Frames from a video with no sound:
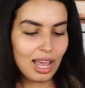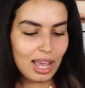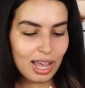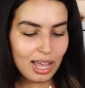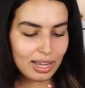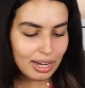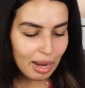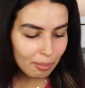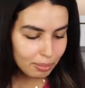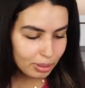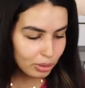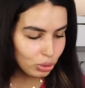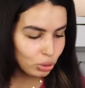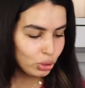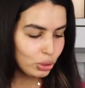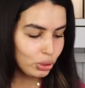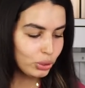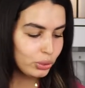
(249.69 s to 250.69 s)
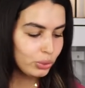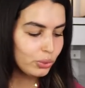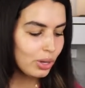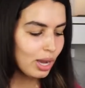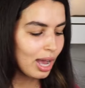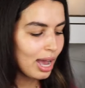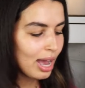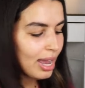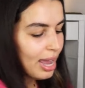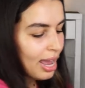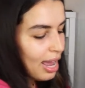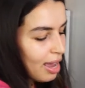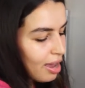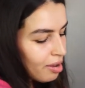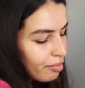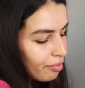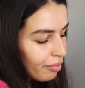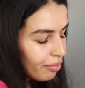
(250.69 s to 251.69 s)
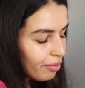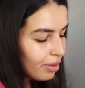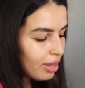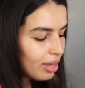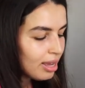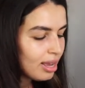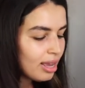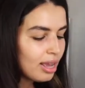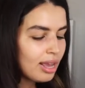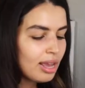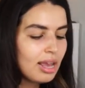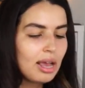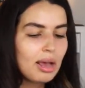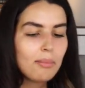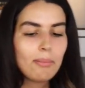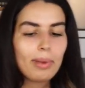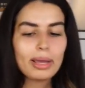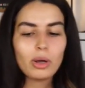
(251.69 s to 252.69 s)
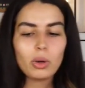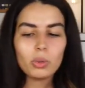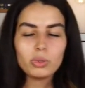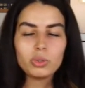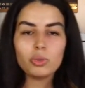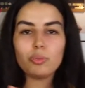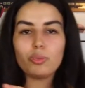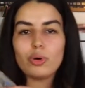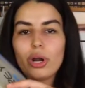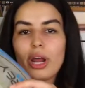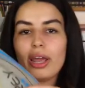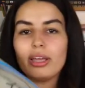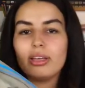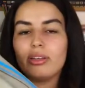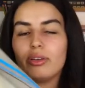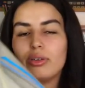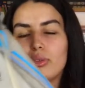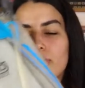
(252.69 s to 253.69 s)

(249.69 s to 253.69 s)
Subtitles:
Number two, I have my Osprey